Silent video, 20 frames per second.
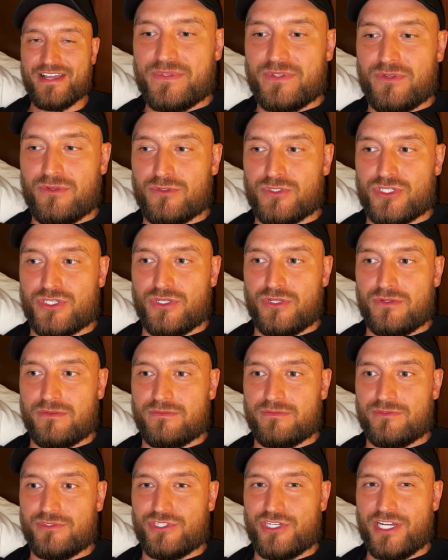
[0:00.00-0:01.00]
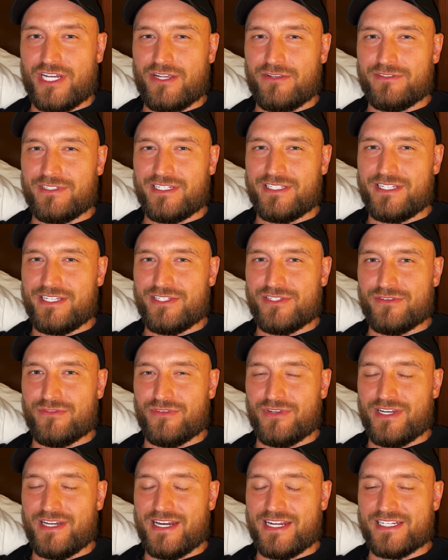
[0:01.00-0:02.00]
Also, check out the teaser for
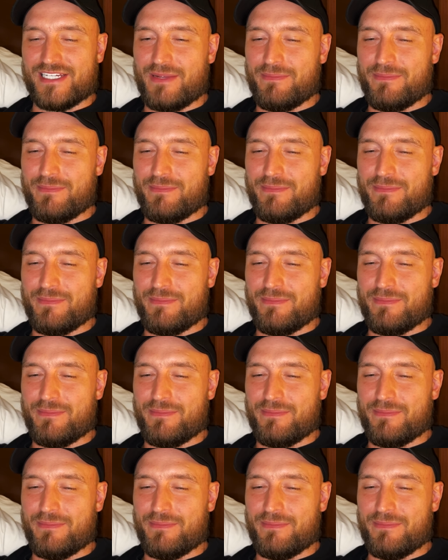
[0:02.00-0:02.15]
the next